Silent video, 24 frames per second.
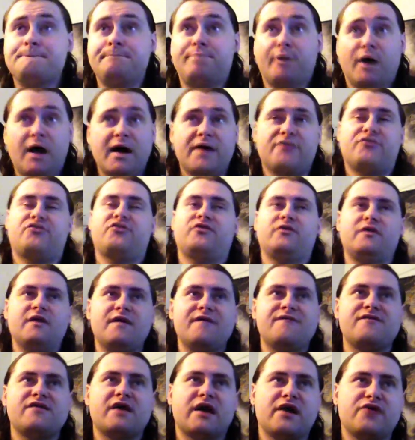But
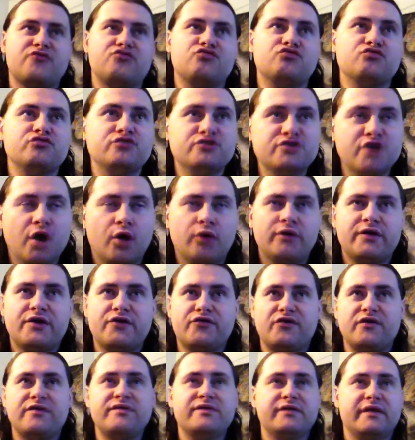if you guys
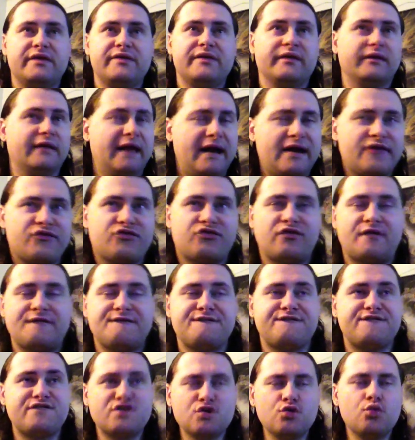notice, in in the last
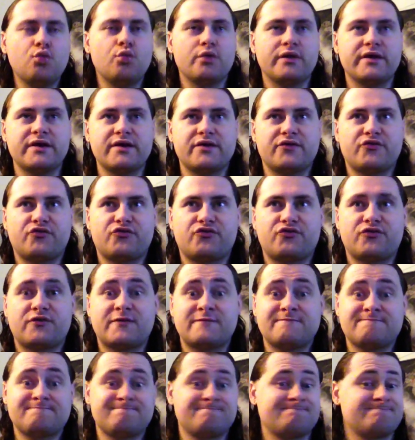few weeks,
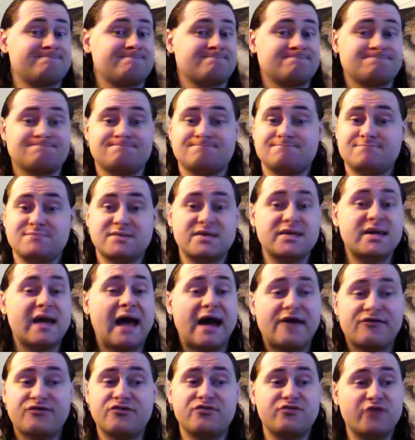he
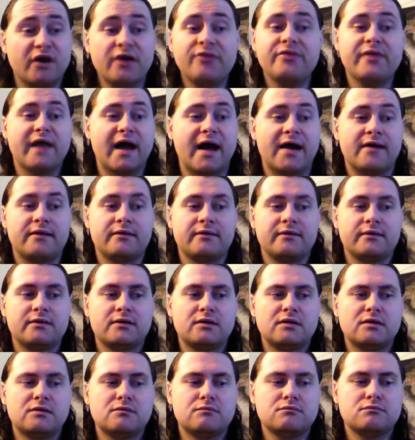hasn't done that.
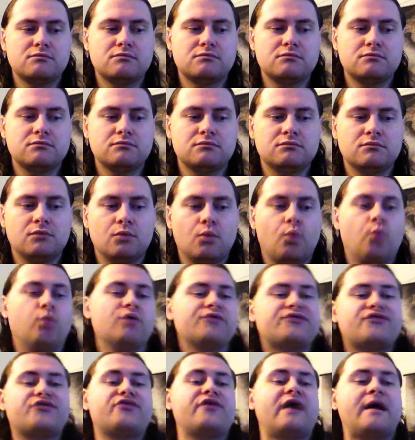
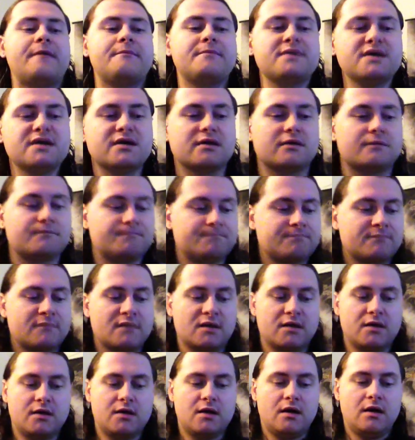What does that mean?
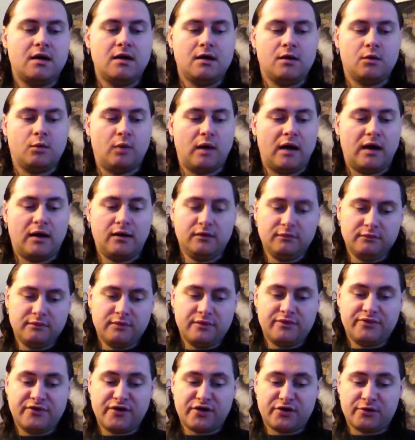Well,
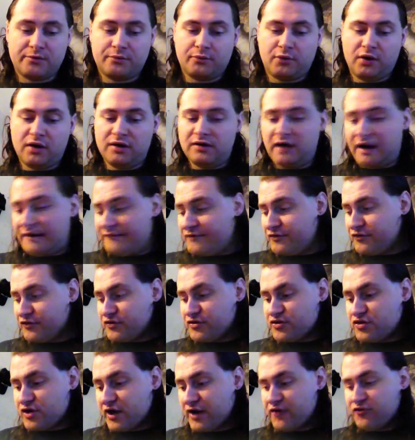there. Well, obviously
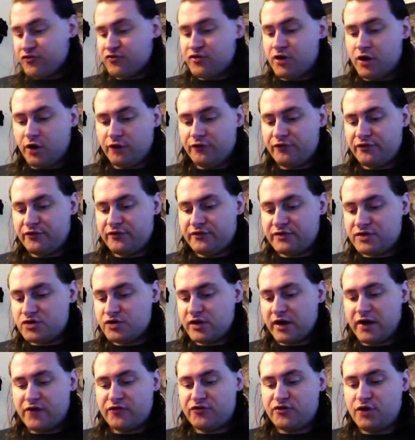you guys know you
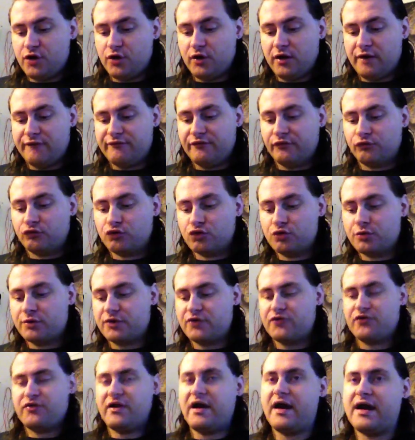guys know of the
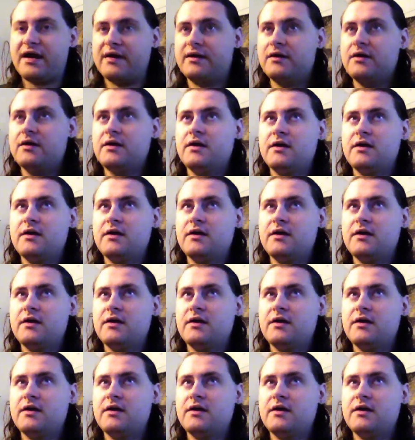rumors that